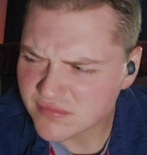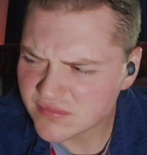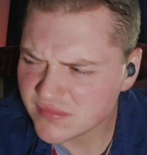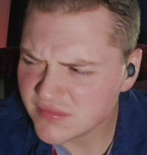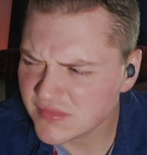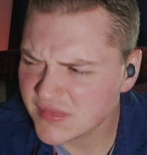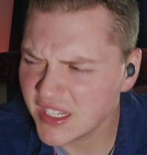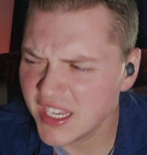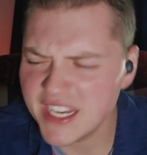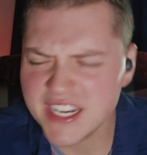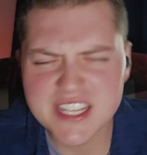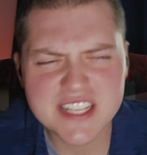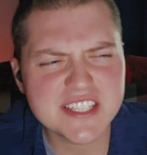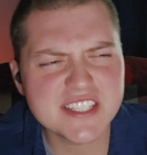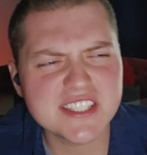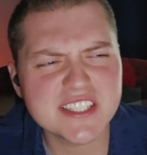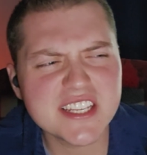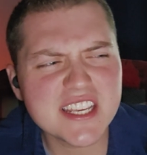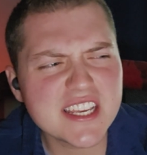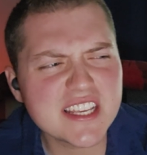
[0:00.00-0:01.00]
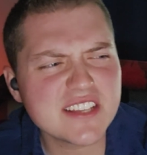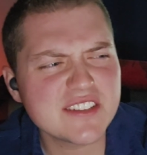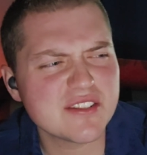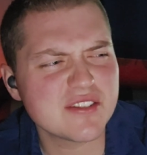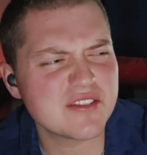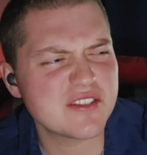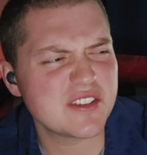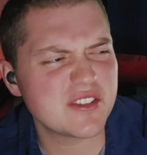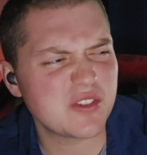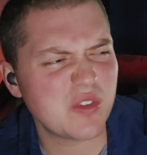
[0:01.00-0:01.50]
and he sees
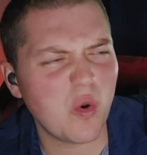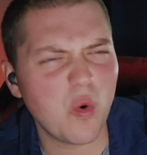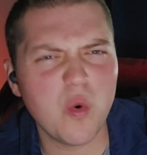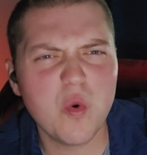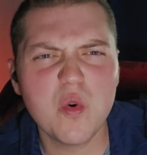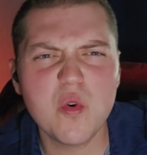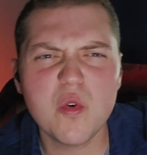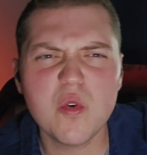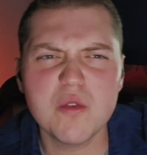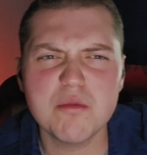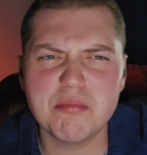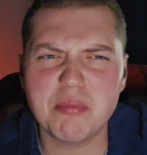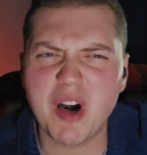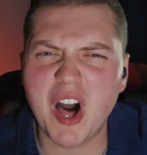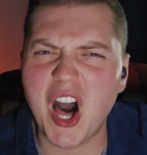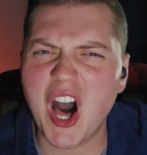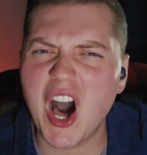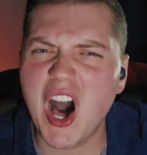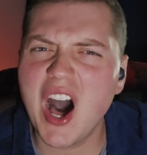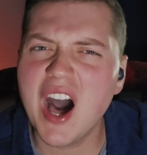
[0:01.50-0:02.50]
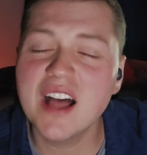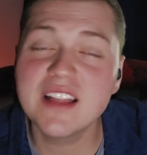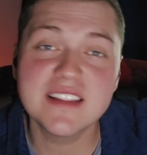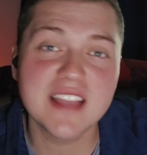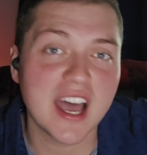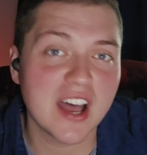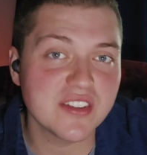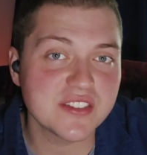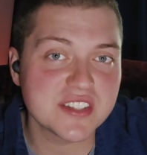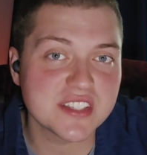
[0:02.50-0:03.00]
there's this old
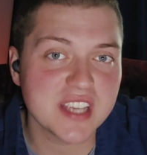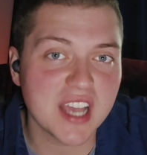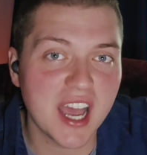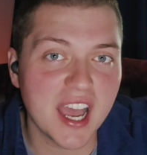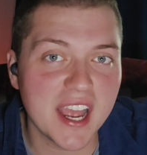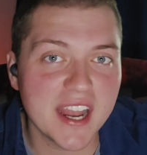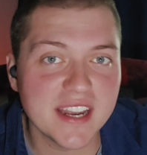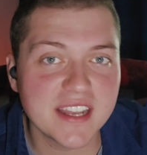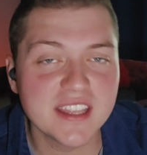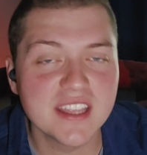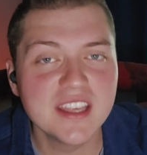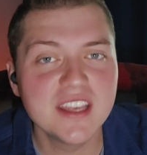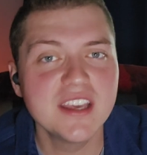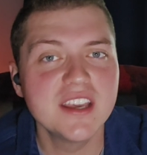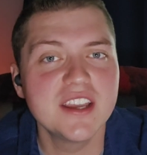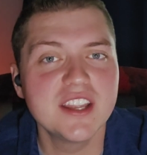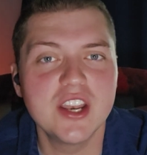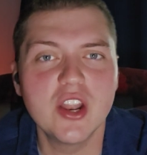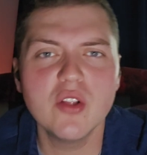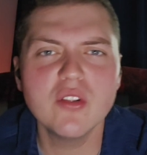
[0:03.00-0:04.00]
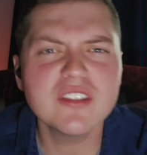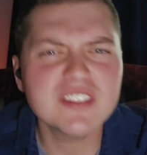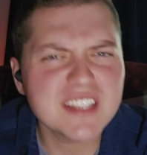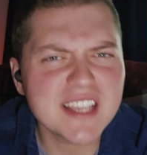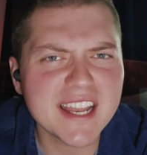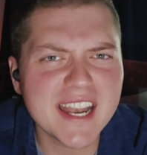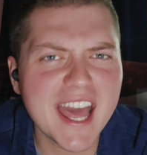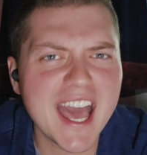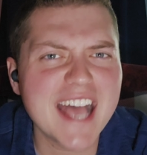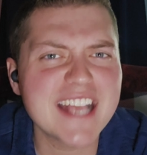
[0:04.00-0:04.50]
pond outside. It looks
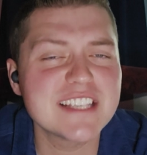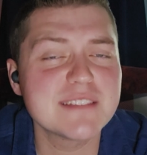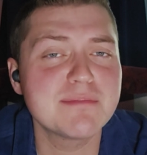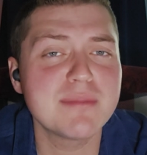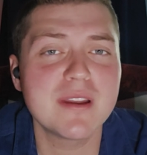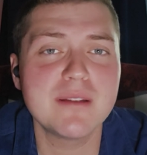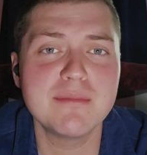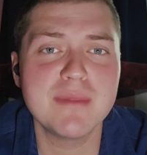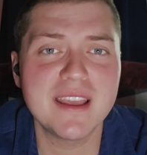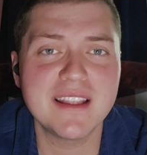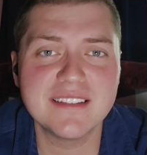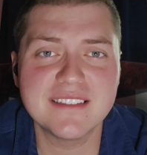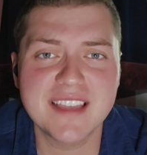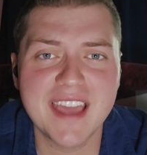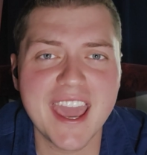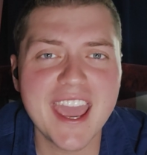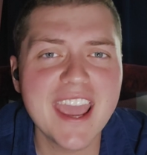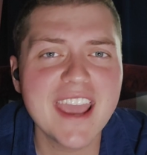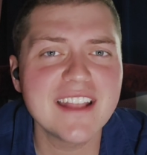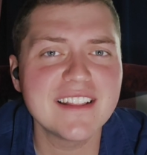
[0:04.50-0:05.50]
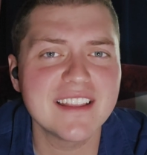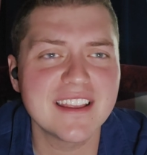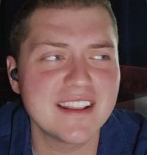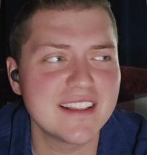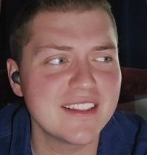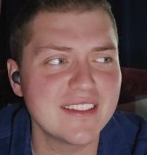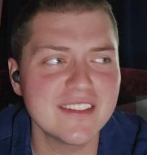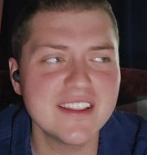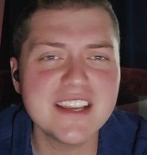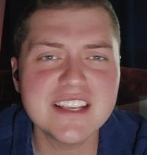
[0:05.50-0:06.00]
like it hasn't been maintained
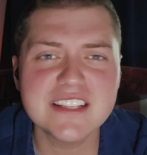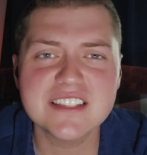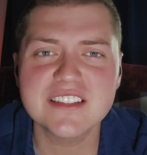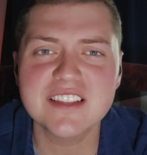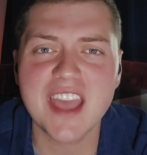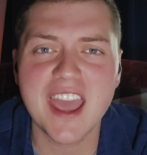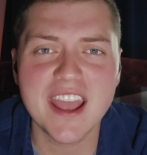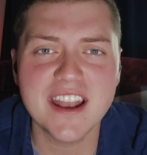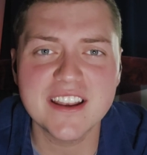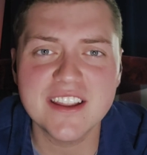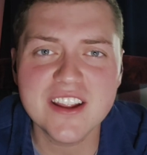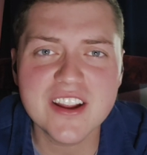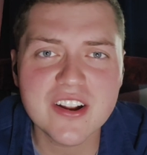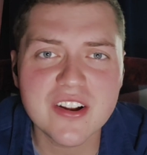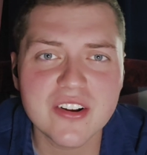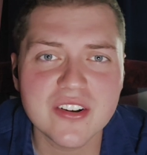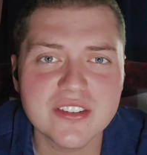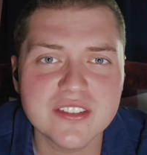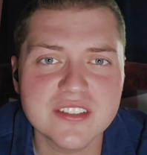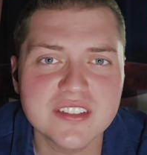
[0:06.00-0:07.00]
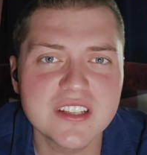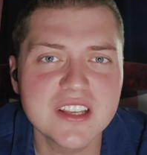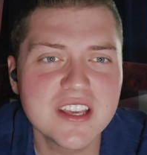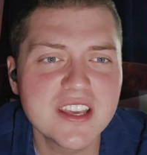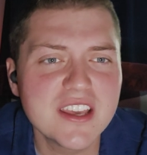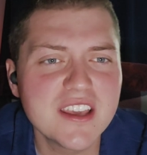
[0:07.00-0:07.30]
in at least 10 years.